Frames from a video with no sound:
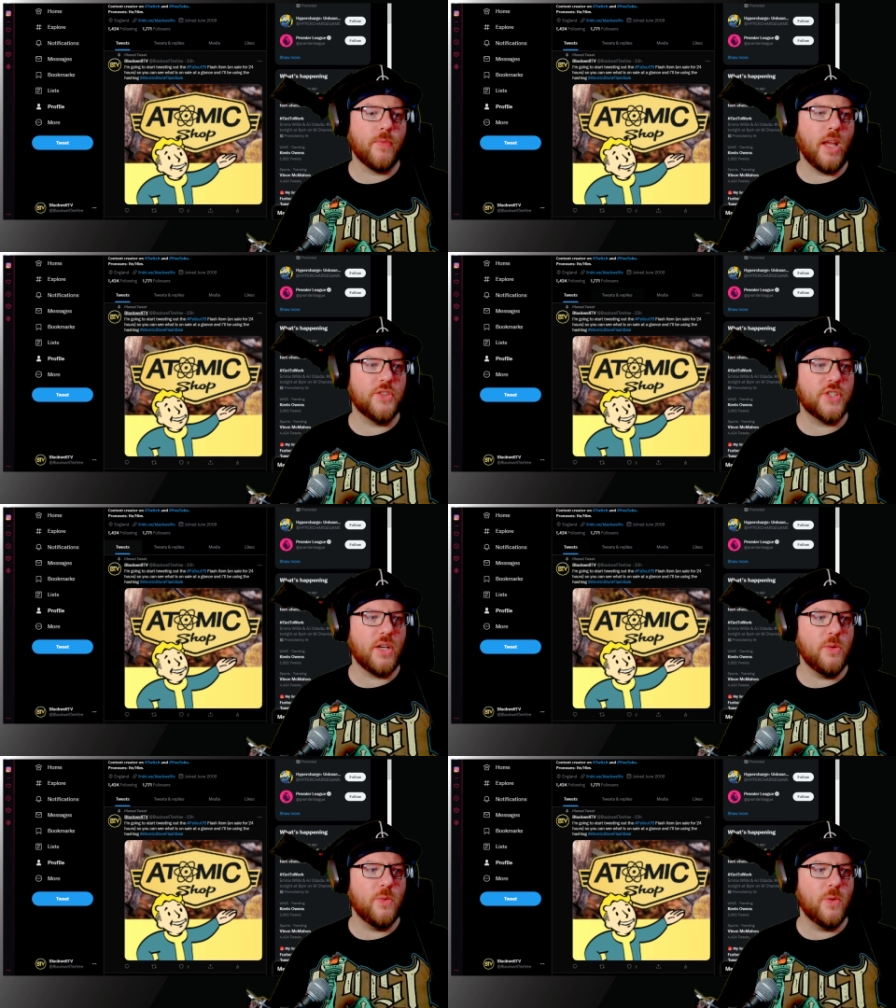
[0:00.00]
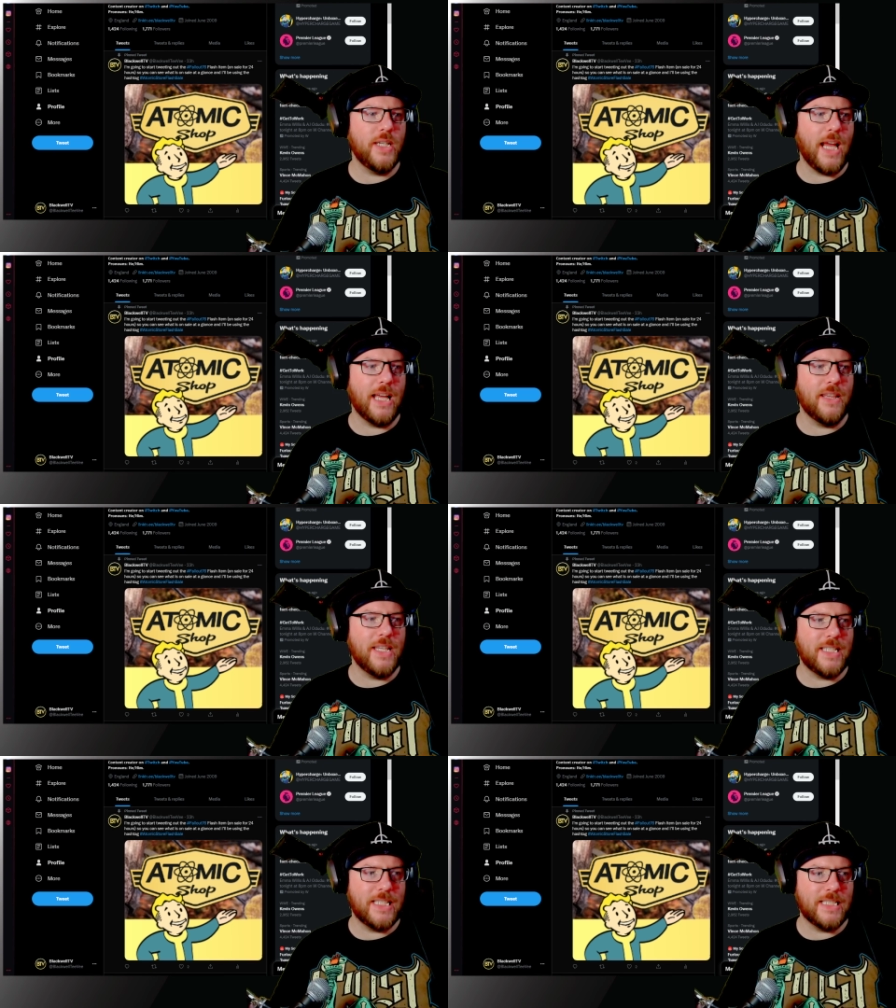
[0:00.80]
So yeah,
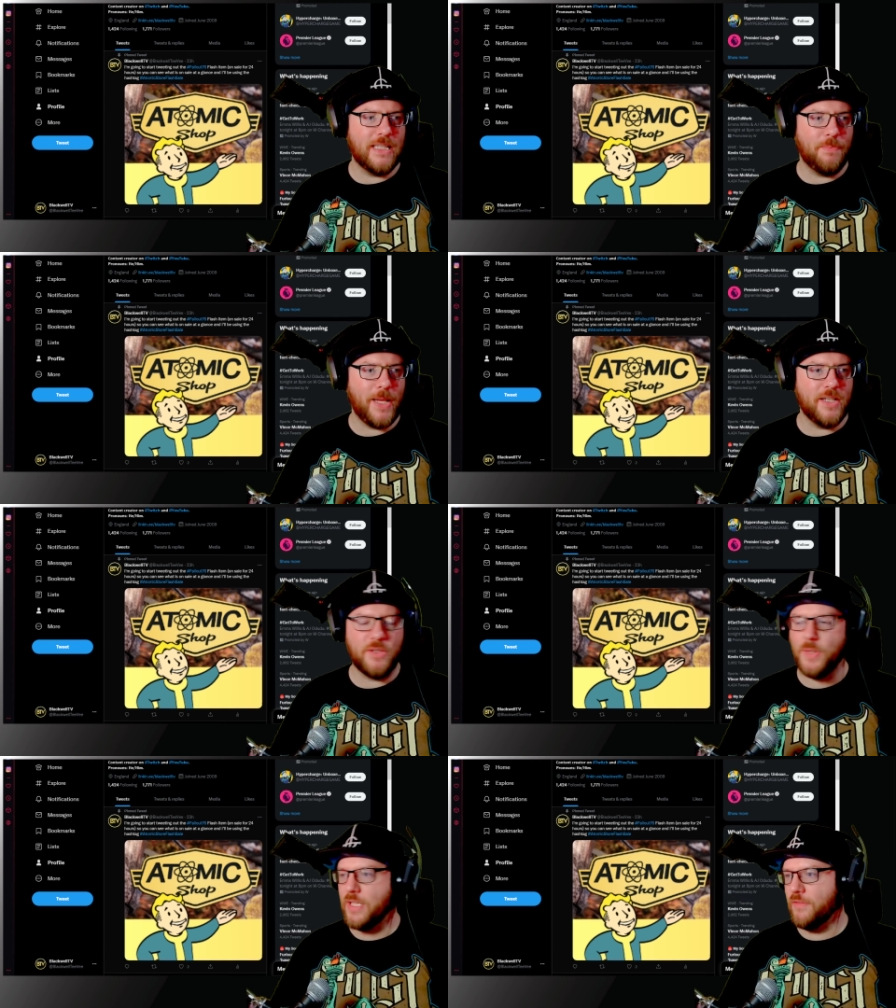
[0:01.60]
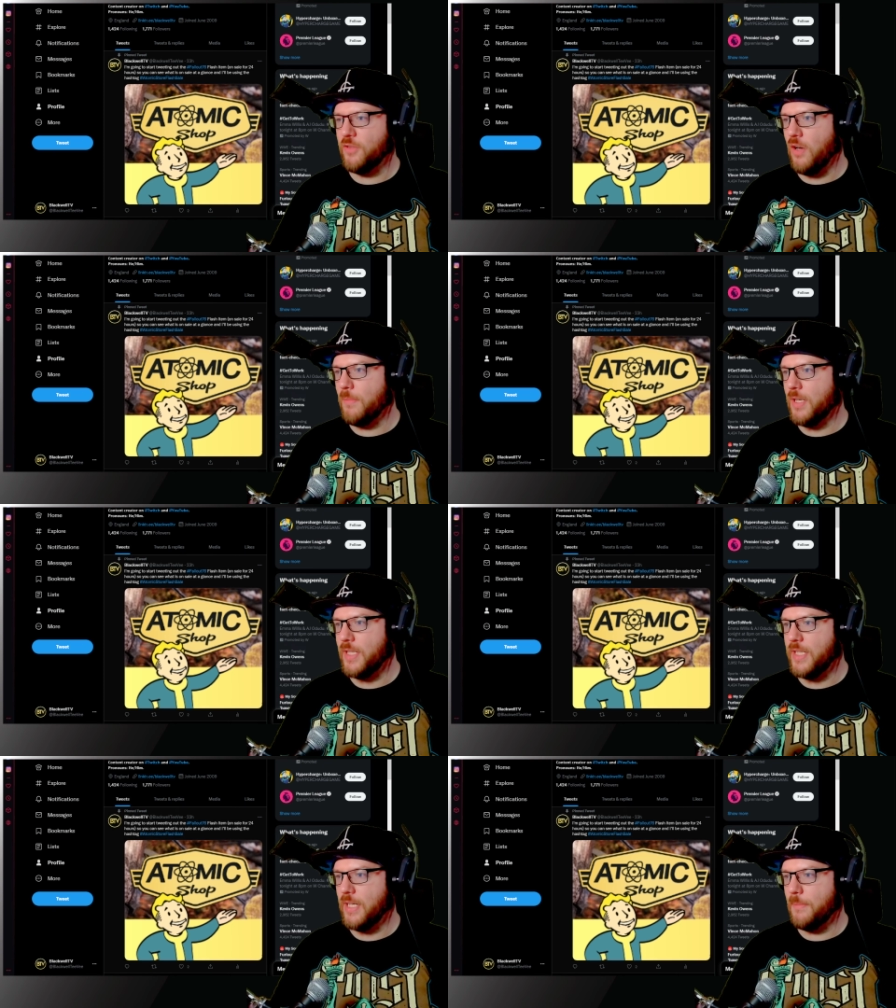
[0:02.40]
this is the pinned tweet that I've got on
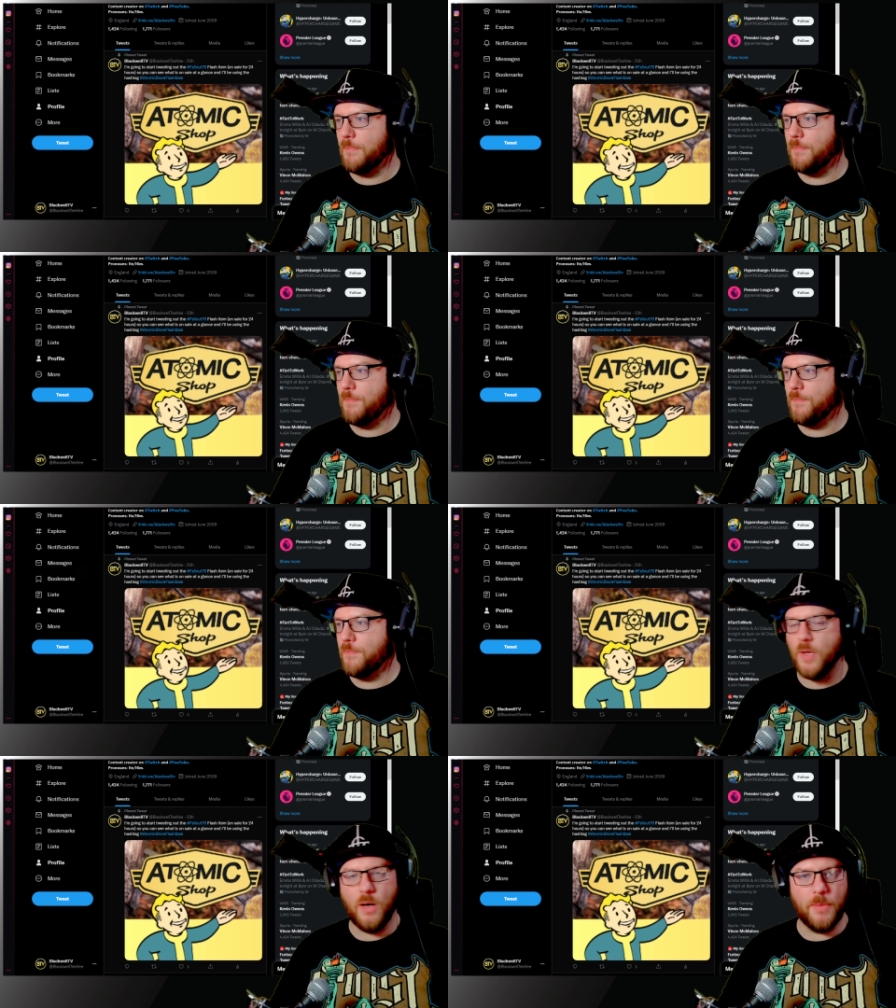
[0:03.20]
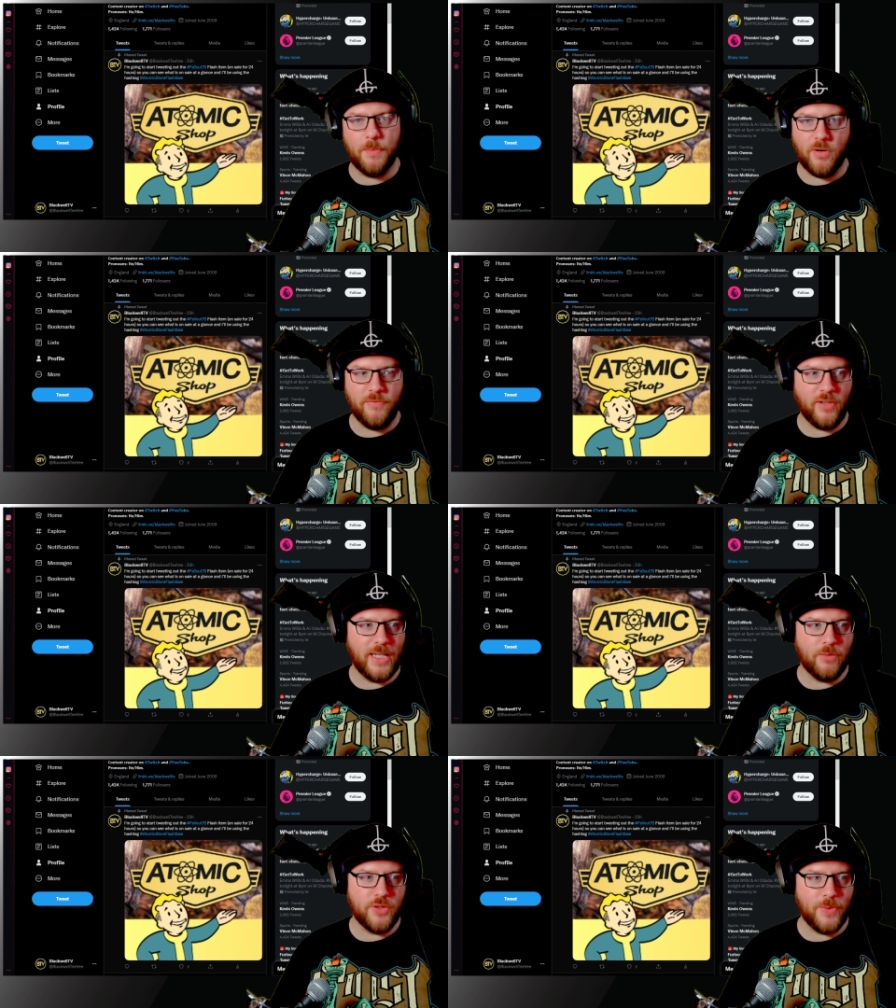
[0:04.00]
my profile
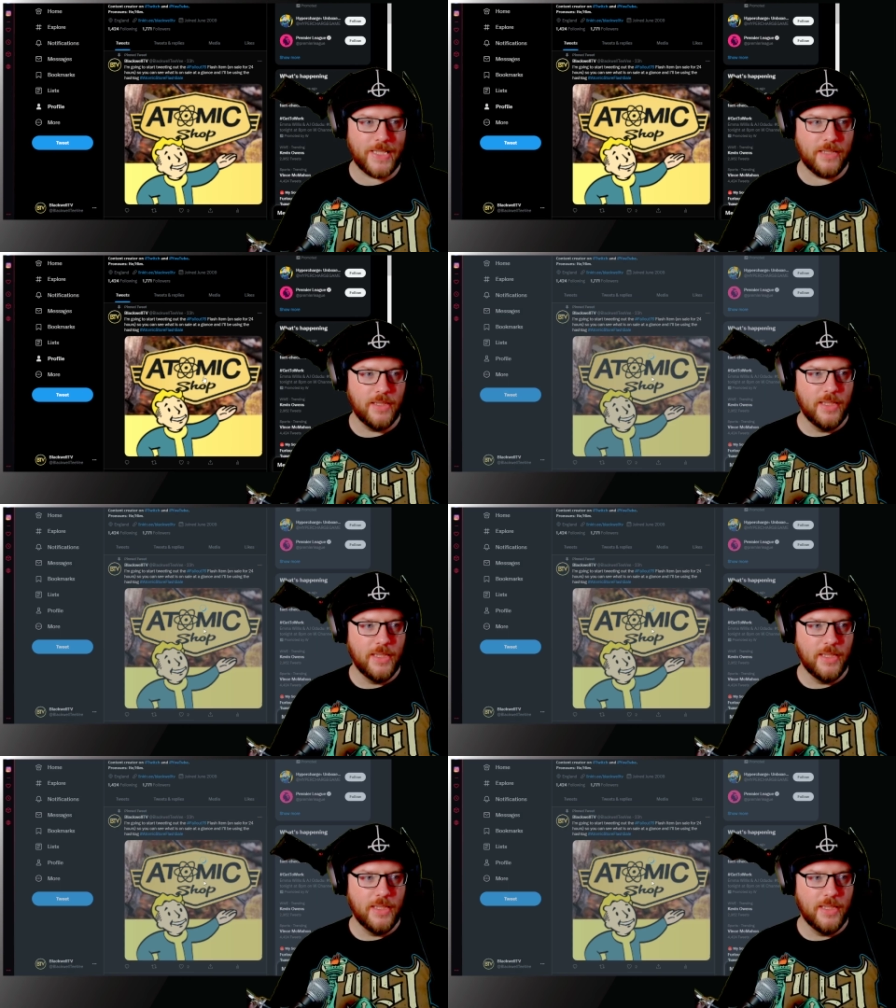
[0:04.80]
now on Twitter.